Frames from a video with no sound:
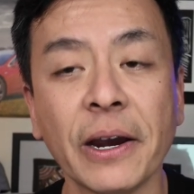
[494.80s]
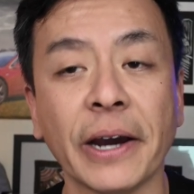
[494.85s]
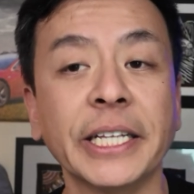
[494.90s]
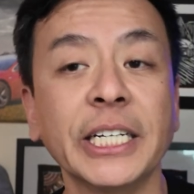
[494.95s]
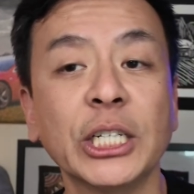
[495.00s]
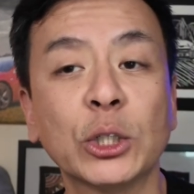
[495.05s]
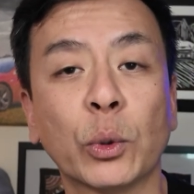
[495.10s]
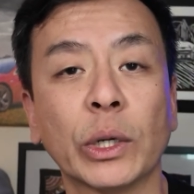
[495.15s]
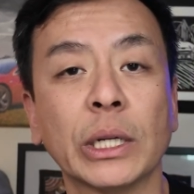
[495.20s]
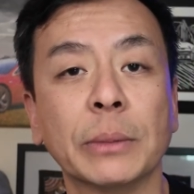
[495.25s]
I
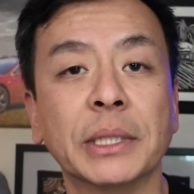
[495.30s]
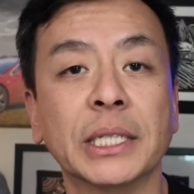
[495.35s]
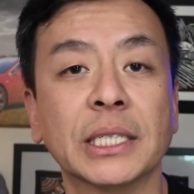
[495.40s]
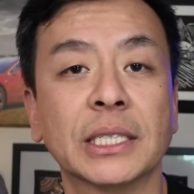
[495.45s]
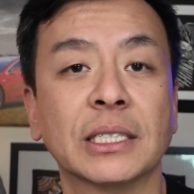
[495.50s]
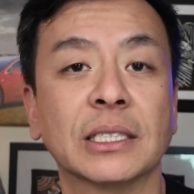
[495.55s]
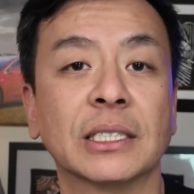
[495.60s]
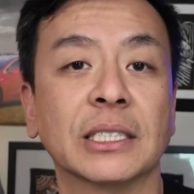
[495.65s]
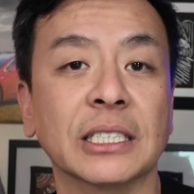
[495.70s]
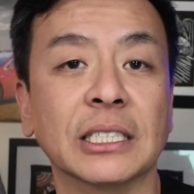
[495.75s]
think 20
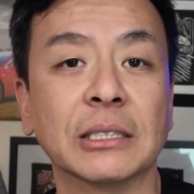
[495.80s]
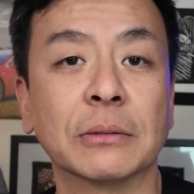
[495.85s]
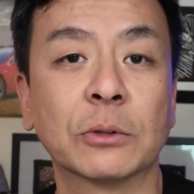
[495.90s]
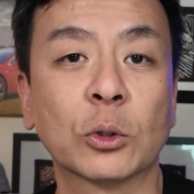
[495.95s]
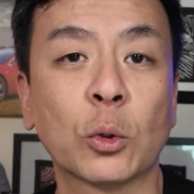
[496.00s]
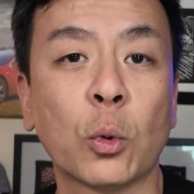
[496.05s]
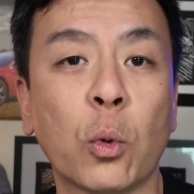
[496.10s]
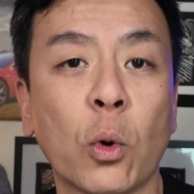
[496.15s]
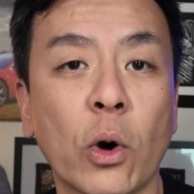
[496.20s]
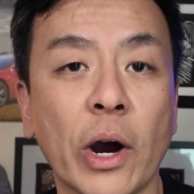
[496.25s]
minutes is, is
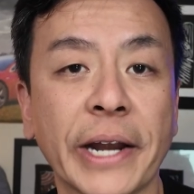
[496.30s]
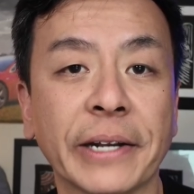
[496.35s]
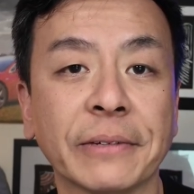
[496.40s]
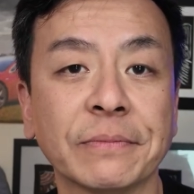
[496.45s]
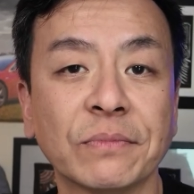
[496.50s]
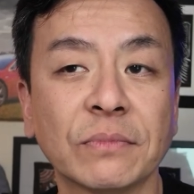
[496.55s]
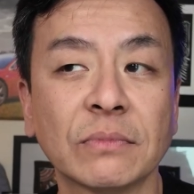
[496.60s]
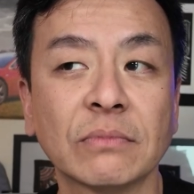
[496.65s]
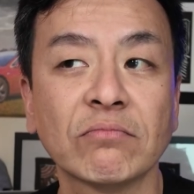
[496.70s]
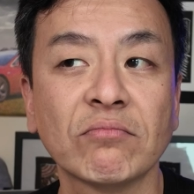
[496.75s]
quite
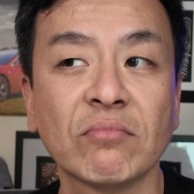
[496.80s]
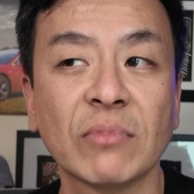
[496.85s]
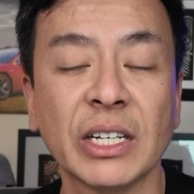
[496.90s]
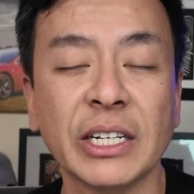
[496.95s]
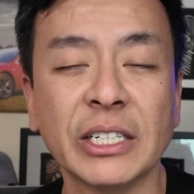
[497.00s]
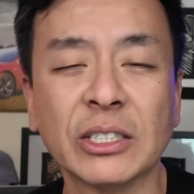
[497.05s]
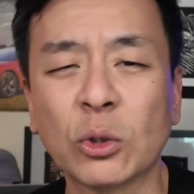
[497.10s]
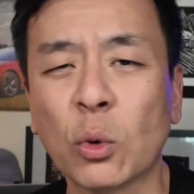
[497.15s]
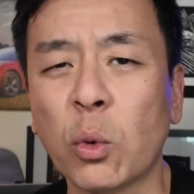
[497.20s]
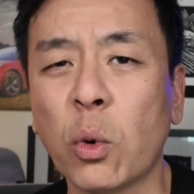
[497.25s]

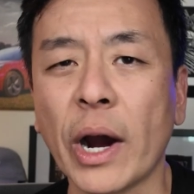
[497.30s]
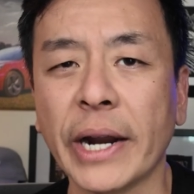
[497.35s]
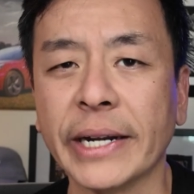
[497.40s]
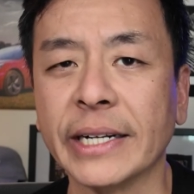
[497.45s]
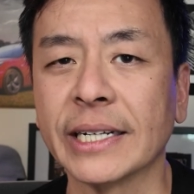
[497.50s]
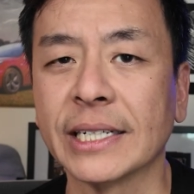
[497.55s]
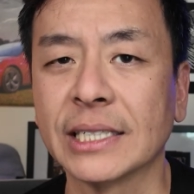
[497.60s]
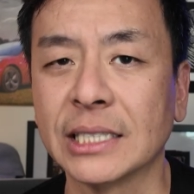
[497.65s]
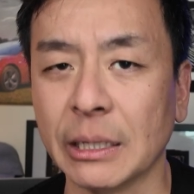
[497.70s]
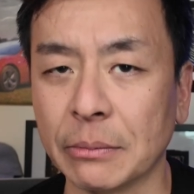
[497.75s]
is
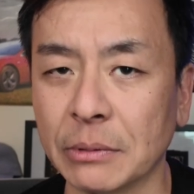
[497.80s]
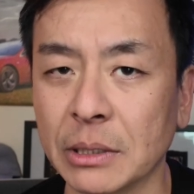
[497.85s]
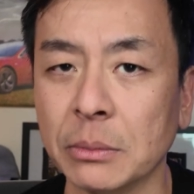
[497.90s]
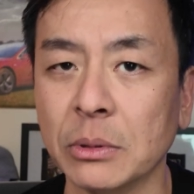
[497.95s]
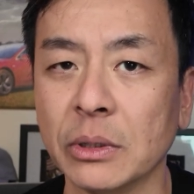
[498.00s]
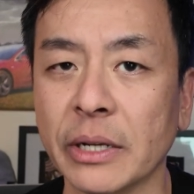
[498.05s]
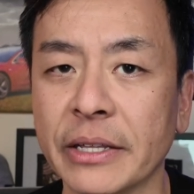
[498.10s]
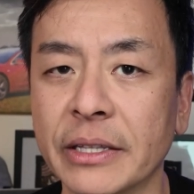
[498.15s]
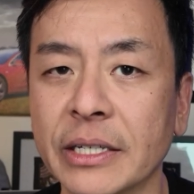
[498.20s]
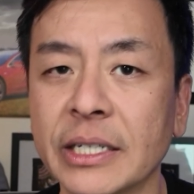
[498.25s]
quite
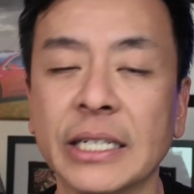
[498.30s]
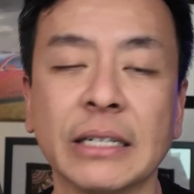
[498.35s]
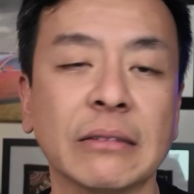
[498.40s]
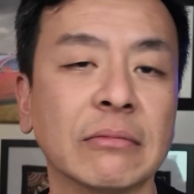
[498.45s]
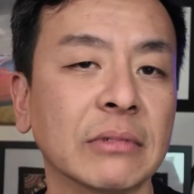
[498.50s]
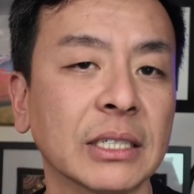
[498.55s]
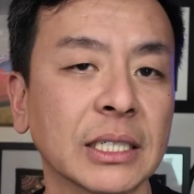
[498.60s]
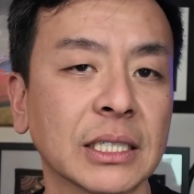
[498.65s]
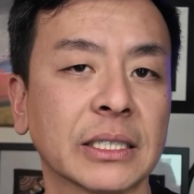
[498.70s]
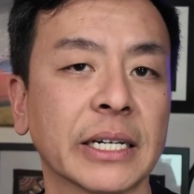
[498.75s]
acceptable, I think,
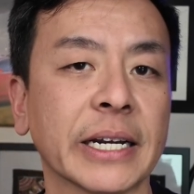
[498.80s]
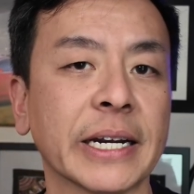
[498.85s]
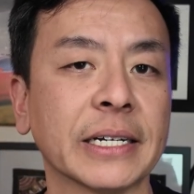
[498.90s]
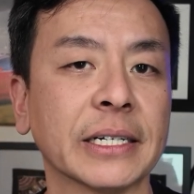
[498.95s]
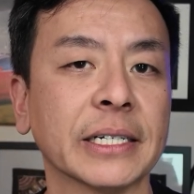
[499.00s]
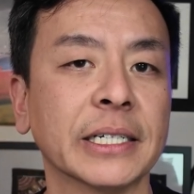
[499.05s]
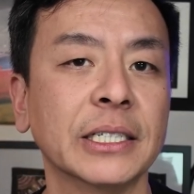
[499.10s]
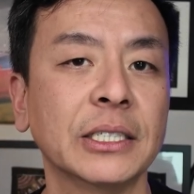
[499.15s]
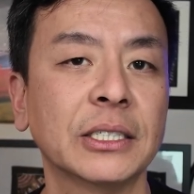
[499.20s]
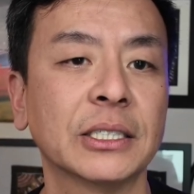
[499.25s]
in this day
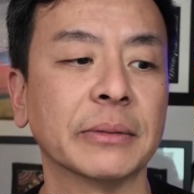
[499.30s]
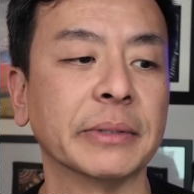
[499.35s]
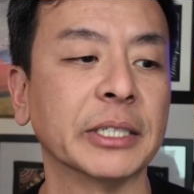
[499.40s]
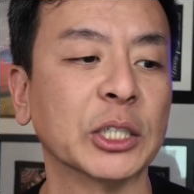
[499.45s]
and age.